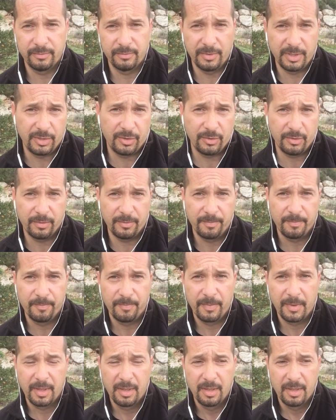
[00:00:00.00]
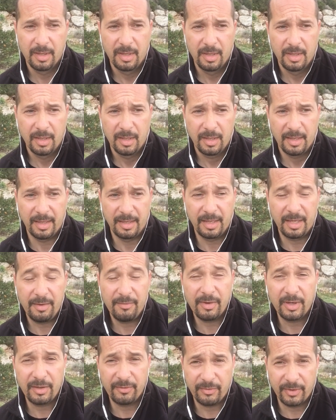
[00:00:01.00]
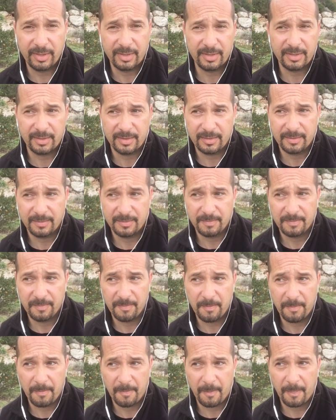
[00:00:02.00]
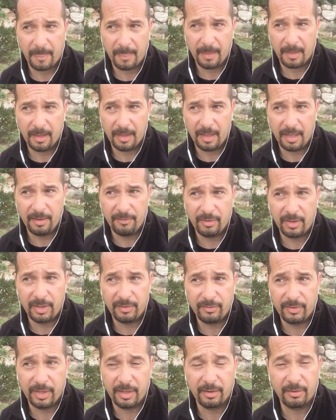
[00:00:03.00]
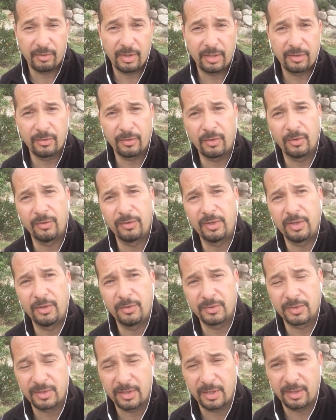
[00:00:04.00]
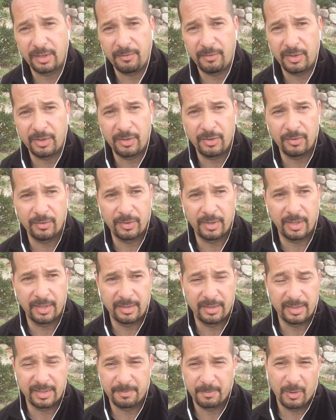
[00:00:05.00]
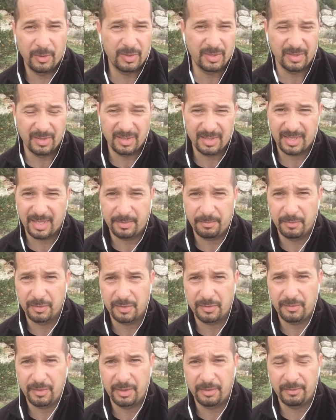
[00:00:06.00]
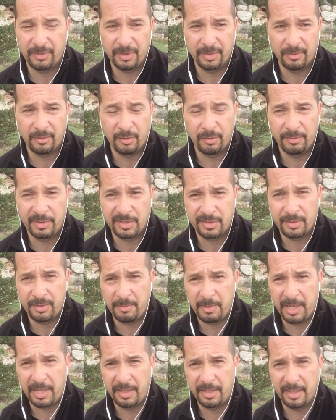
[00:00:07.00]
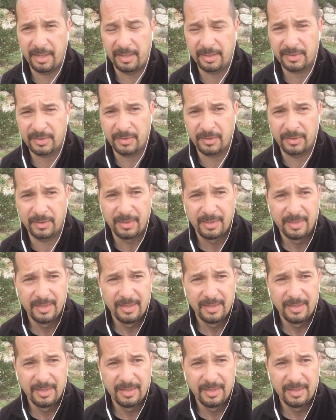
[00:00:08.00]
with you. And even if they agree to continue study with you, this poisonous atmosphere will always remain there. So